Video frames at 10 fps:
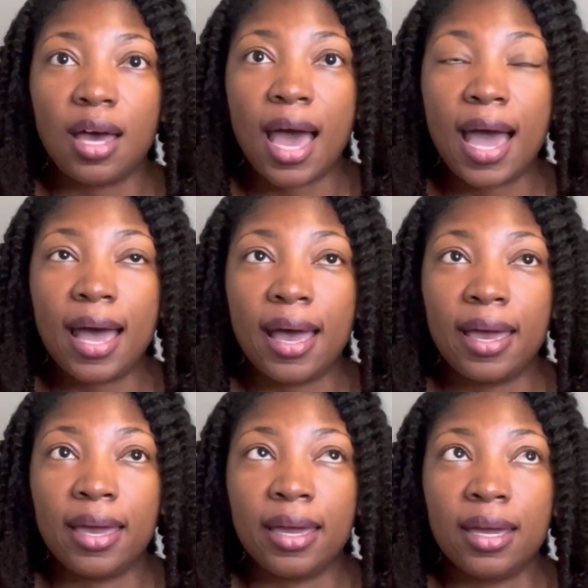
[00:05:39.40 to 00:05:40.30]

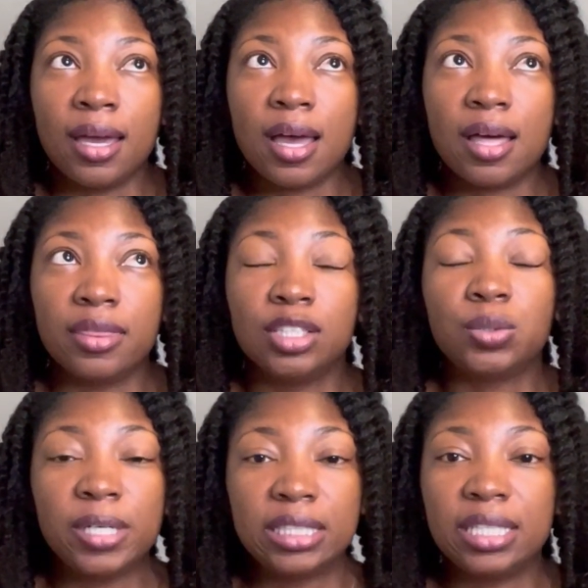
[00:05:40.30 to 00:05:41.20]
the
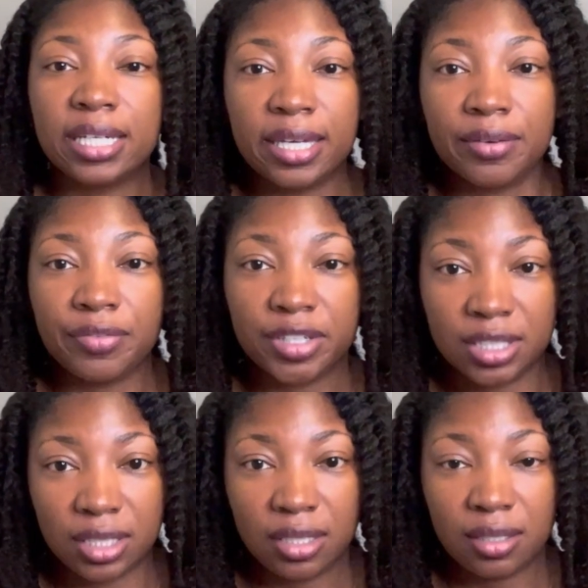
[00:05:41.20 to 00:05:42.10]
twist did get
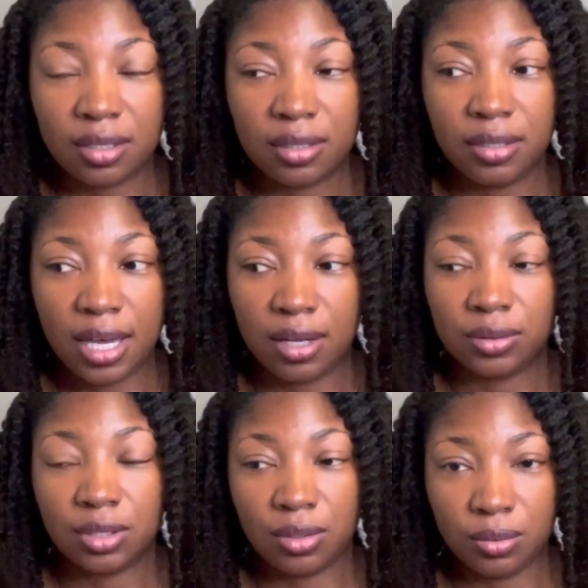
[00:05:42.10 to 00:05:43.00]
frizzy now,
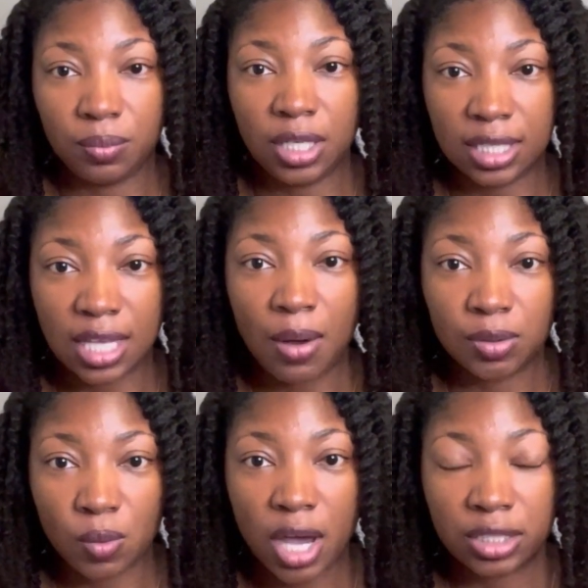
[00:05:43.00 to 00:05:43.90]
so because I
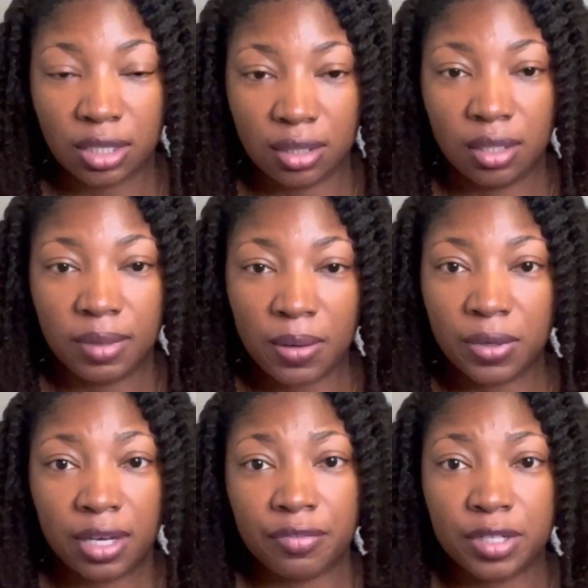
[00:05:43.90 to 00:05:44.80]
was washing them, they would
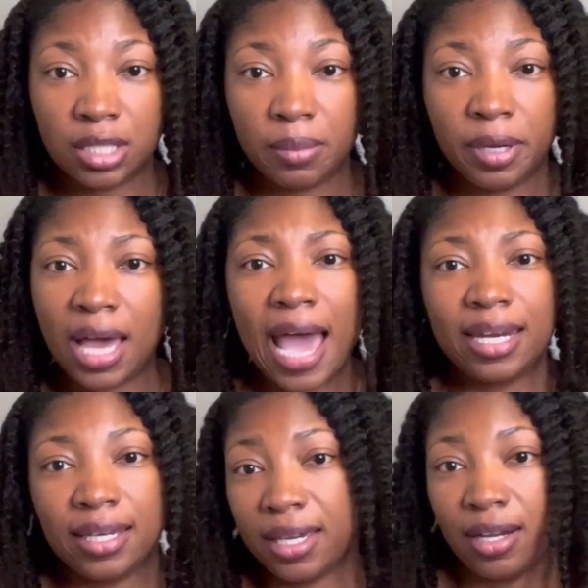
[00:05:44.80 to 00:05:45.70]
get frizzy, but I
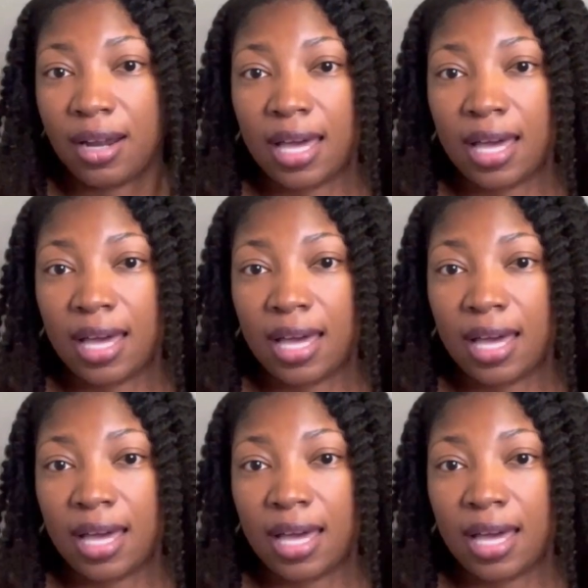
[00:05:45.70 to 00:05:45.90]
didn't care.